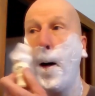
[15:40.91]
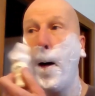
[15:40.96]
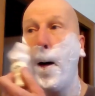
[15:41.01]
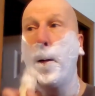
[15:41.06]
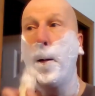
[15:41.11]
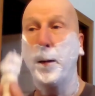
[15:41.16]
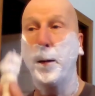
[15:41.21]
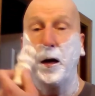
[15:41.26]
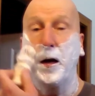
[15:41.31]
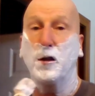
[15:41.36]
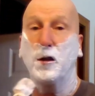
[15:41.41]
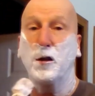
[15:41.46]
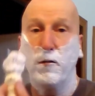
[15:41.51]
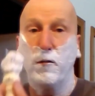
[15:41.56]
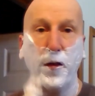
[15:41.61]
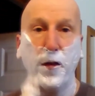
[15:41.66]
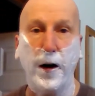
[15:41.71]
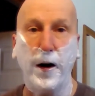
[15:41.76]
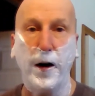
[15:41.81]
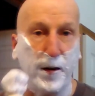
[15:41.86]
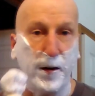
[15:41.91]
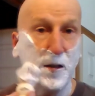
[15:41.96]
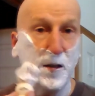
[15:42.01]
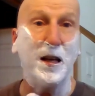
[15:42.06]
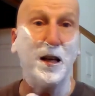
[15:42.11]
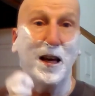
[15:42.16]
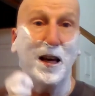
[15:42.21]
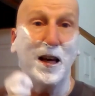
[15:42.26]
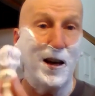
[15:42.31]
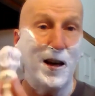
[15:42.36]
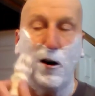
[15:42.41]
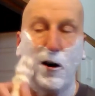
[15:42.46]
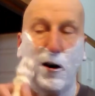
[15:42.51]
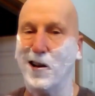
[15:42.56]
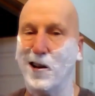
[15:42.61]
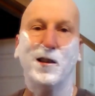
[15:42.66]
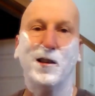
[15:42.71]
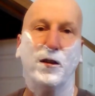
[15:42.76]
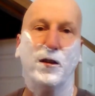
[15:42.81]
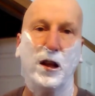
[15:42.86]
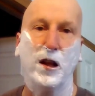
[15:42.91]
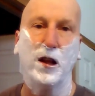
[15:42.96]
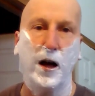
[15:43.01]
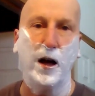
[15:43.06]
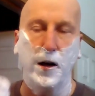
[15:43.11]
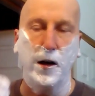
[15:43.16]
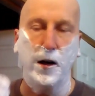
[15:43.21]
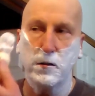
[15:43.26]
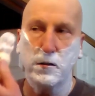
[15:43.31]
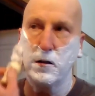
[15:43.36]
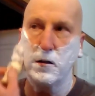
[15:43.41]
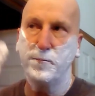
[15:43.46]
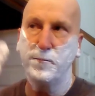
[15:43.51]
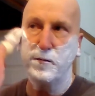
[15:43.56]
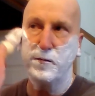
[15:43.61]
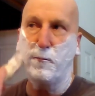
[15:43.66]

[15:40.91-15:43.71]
because over there it costs even less,